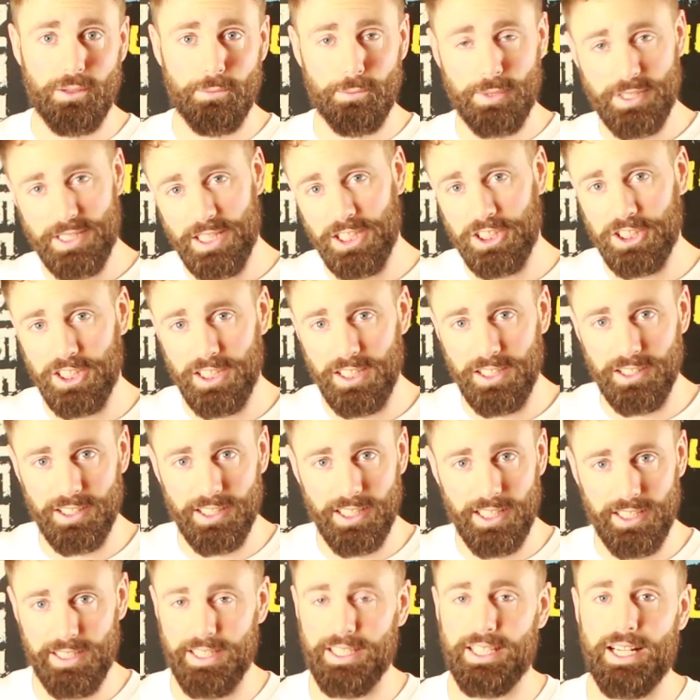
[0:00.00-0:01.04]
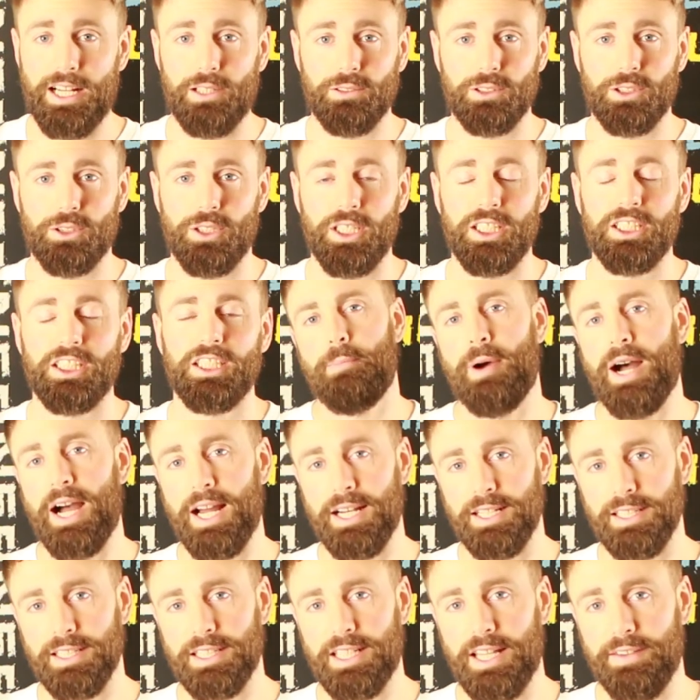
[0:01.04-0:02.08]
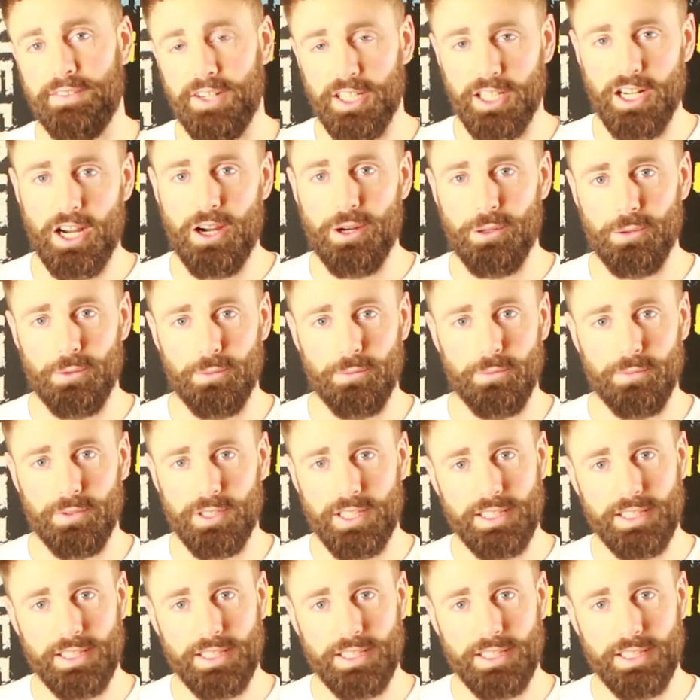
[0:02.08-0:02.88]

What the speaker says: position in the couch stretch. But give it a go.